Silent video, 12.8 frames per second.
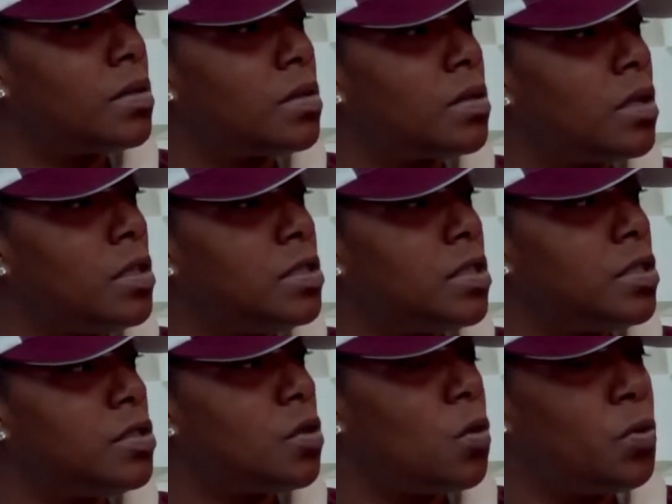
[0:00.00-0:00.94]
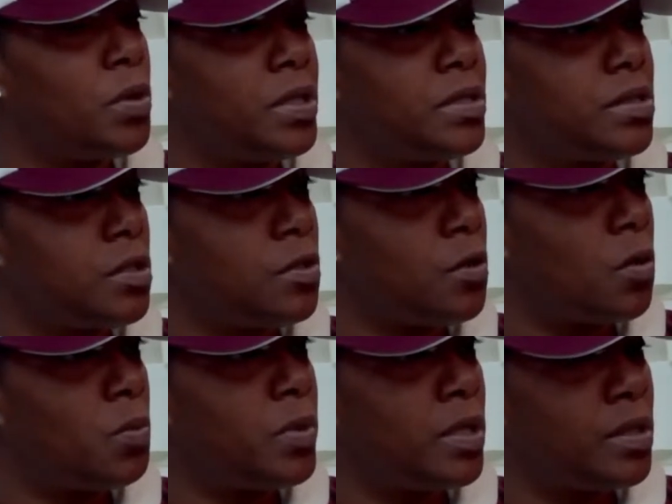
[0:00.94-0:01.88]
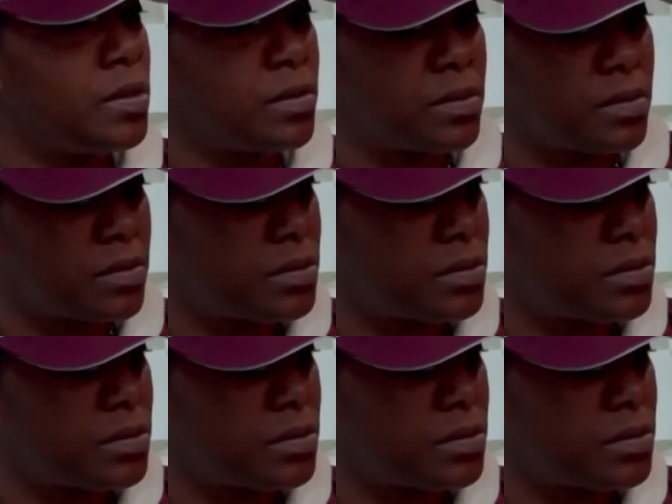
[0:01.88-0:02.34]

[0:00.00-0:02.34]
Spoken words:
is always, you know, being